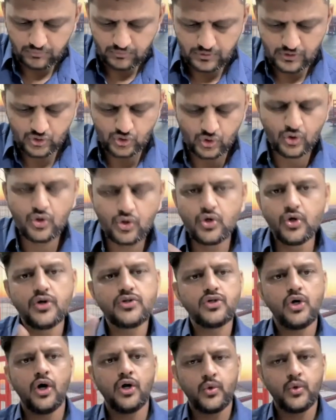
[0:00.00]
So
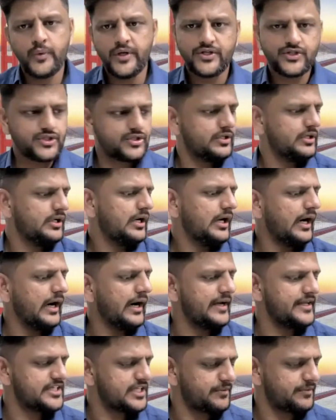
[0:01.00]
goods on which
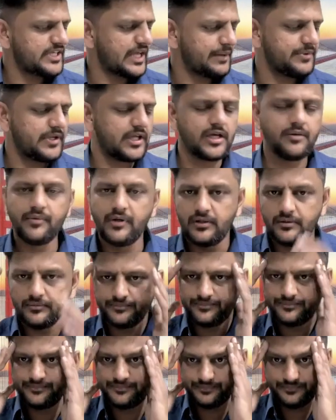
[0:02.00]
RCM is applicable,
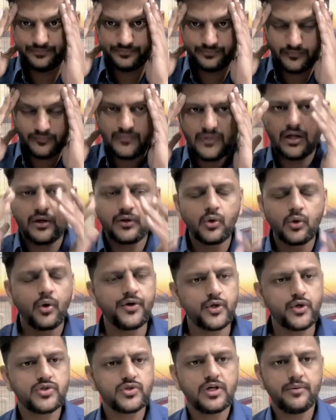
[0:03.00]
don't
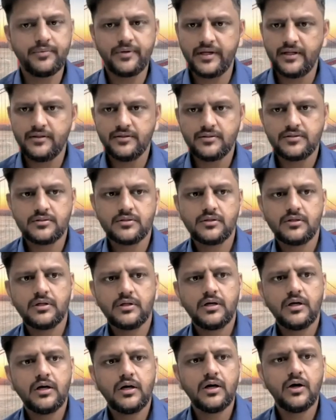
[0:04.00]
use our brains.
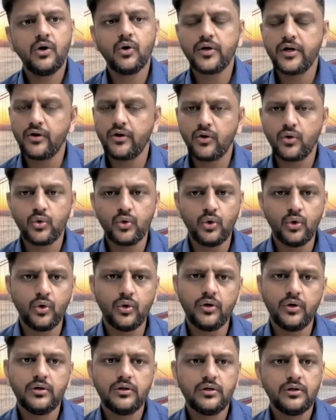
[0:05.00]
Okay or
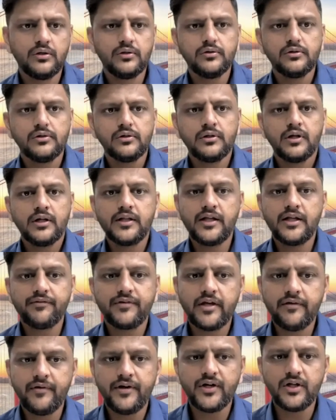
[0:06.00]
no? They have
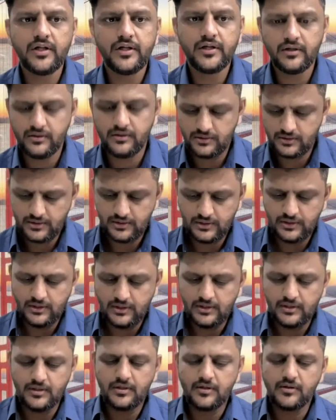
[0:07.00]
given till here.
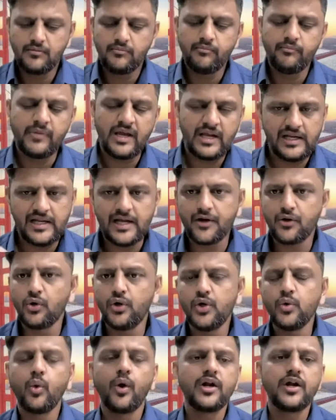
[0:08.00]
Mainly I told
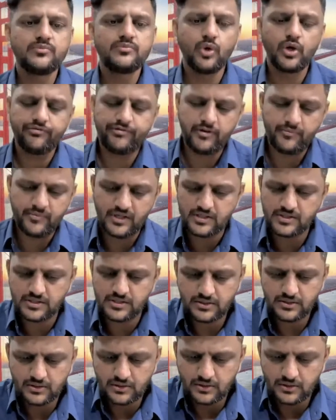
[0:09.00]
you what is more famous?